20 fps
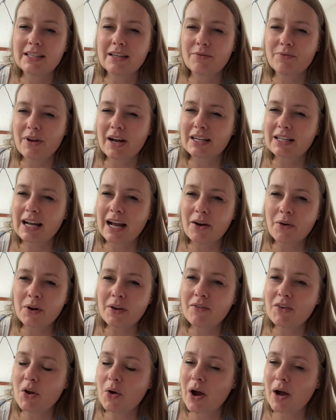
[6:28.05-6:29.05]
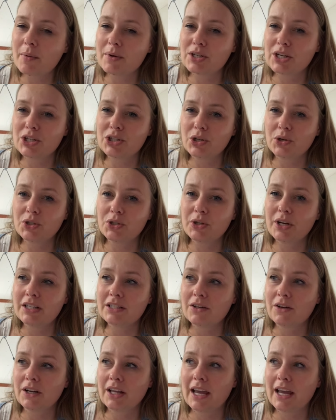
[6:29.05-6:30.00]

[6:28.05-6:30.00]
In fact, I don't even know how much I showed you guys on